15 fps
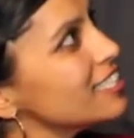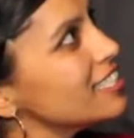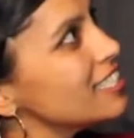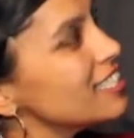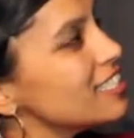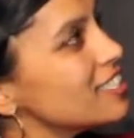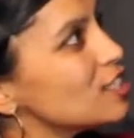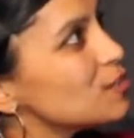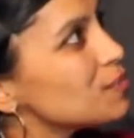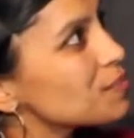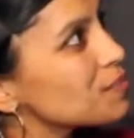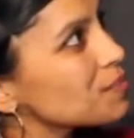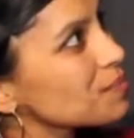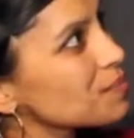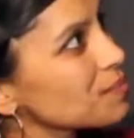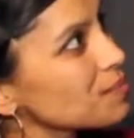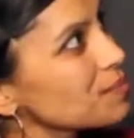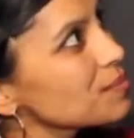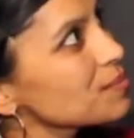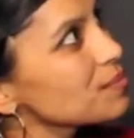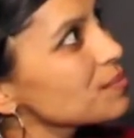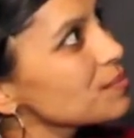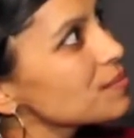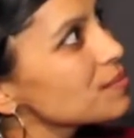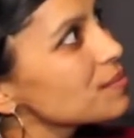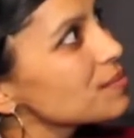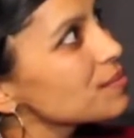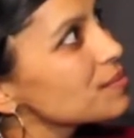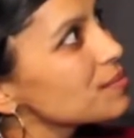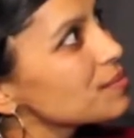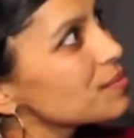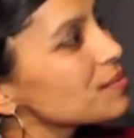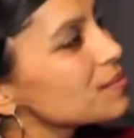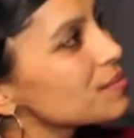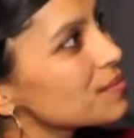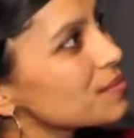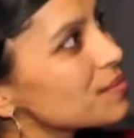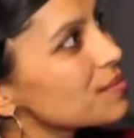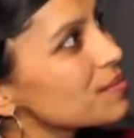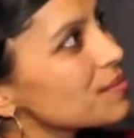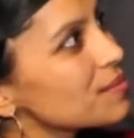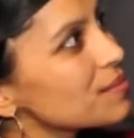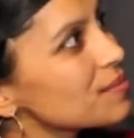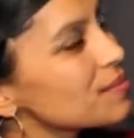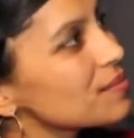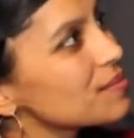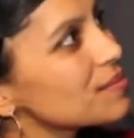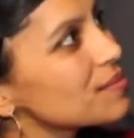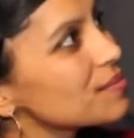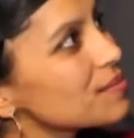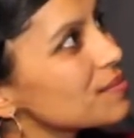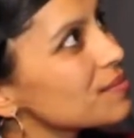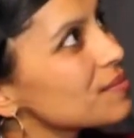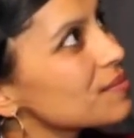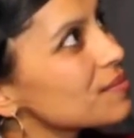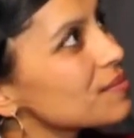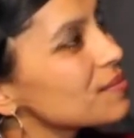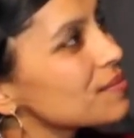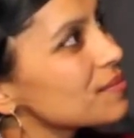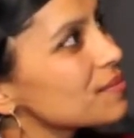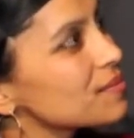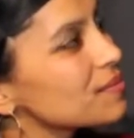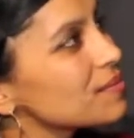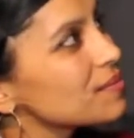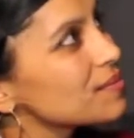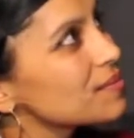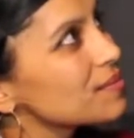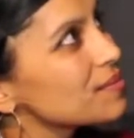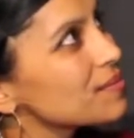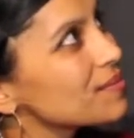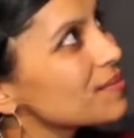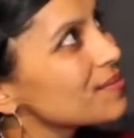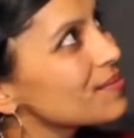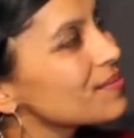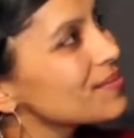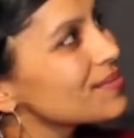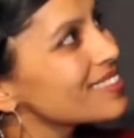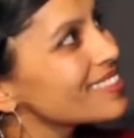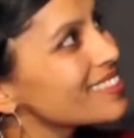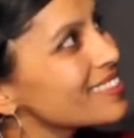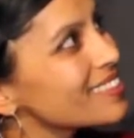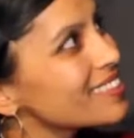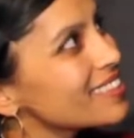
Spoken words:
No words are spoken by the person on screen.